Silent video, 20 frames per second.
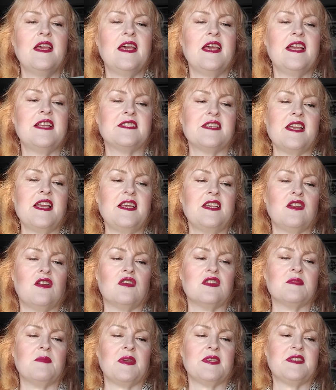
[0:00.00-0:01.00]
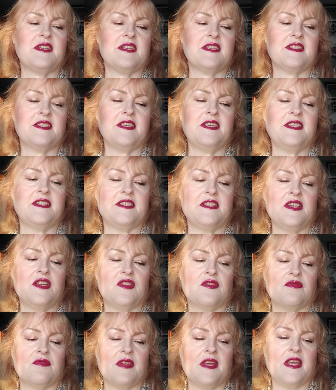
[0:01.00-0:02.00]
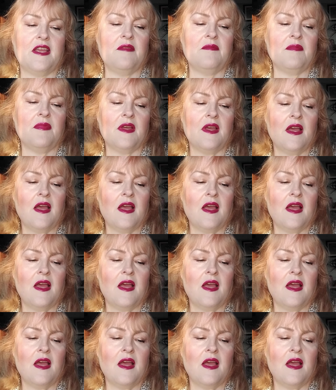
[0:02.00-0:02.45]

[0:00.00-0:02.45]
is It Cosmetic CC Cream